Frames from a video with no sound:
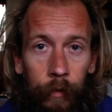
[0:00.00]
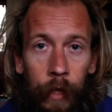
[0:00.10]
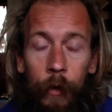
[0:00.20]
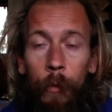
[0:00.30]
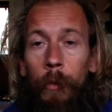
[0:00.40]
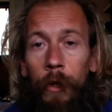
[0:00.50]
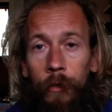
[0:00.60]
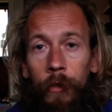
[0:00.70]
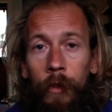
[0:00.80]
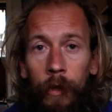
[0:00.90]
They don't want us
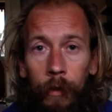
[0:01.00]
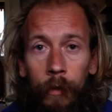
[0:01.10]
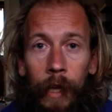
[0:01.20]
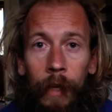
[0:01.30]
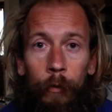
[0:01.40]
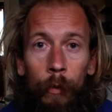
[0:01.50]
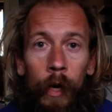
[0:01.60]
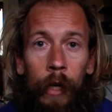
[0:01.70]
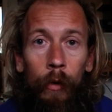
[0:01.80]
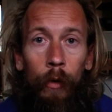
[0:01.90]
to know. That's
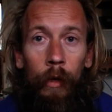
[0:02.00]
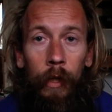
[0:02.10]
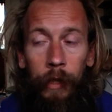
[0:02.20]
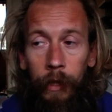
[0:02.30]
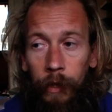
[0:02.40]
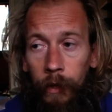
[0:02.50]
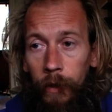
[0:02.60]
why all the